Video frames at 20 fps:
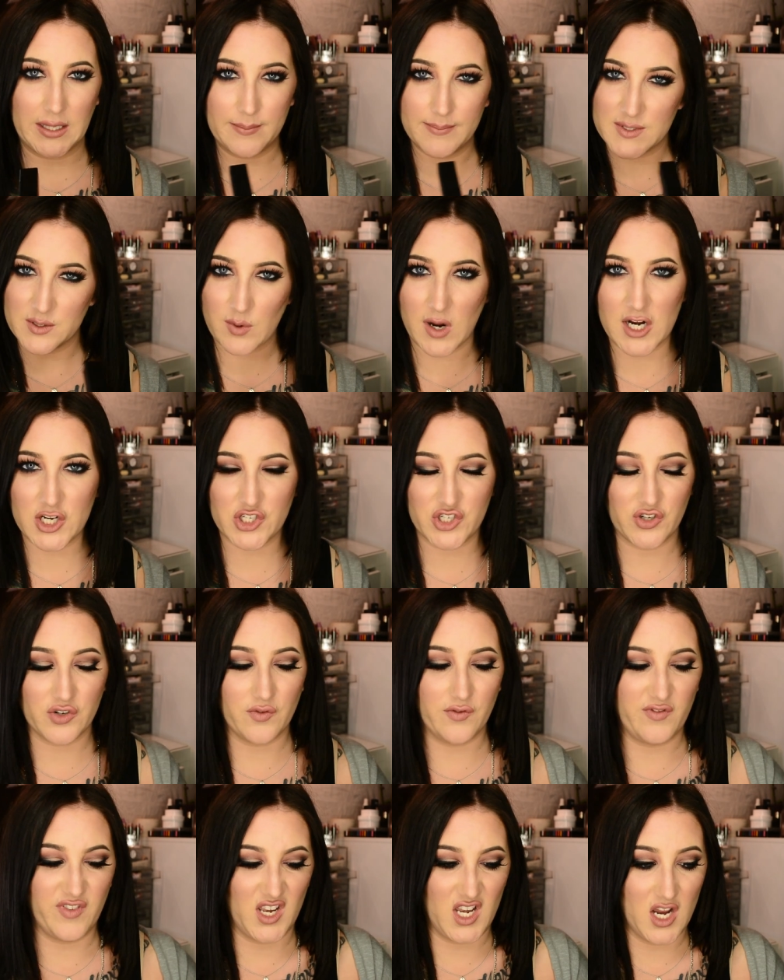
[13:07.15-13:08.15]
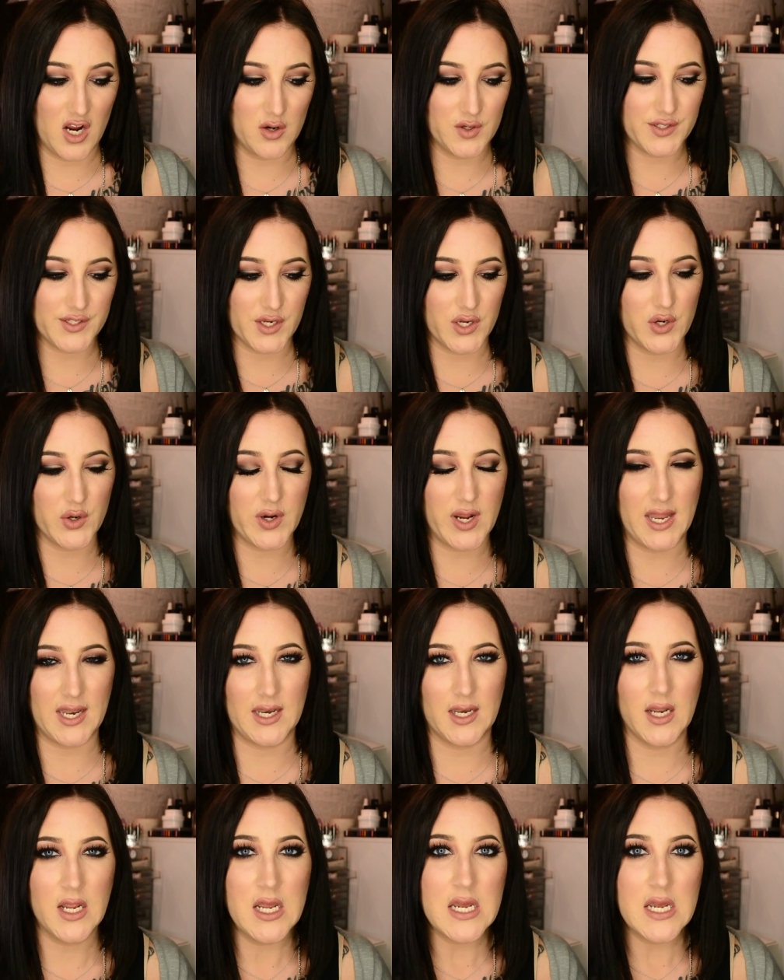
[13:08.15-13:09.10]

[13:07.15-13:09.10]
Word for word: lip swatch video so you can